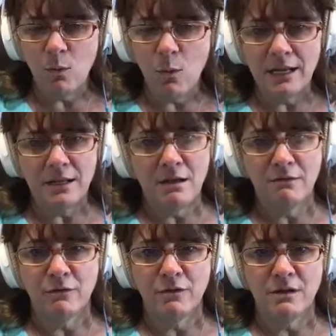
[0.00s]
quite enough
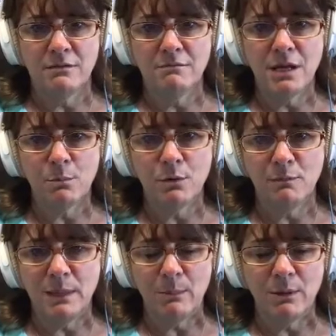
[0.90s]
for the number
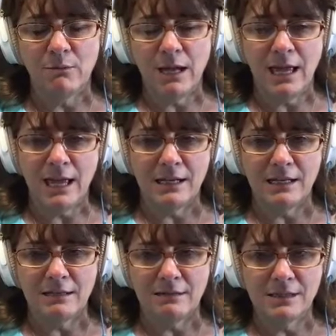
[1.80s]
of people that we had,
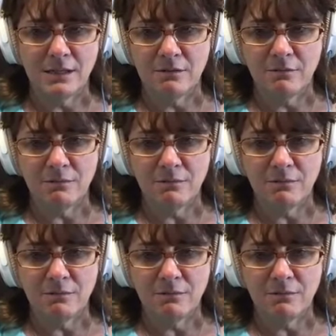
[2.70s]
and so